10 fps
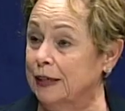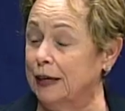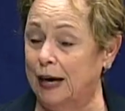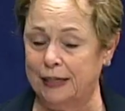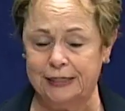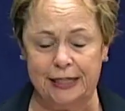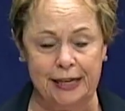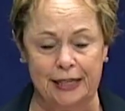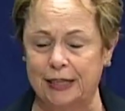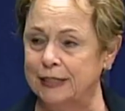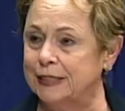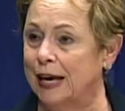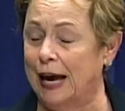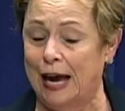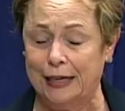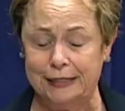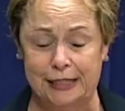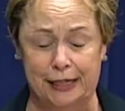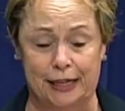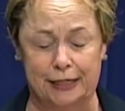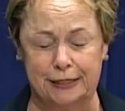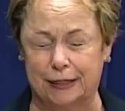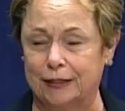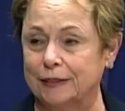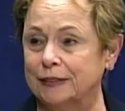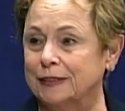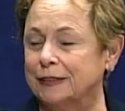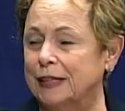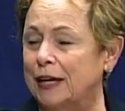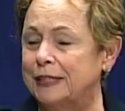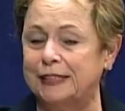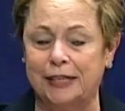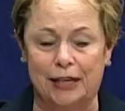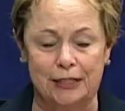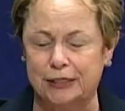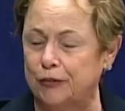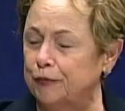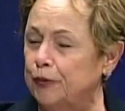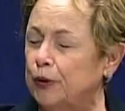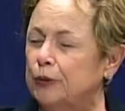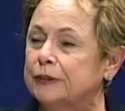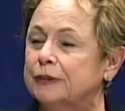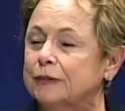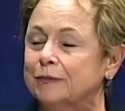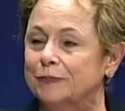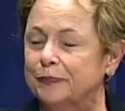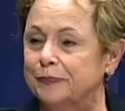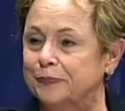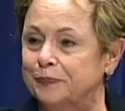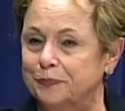Well, how does Al Gore A is not a scientist. His, how does he get he has input? no. He has he has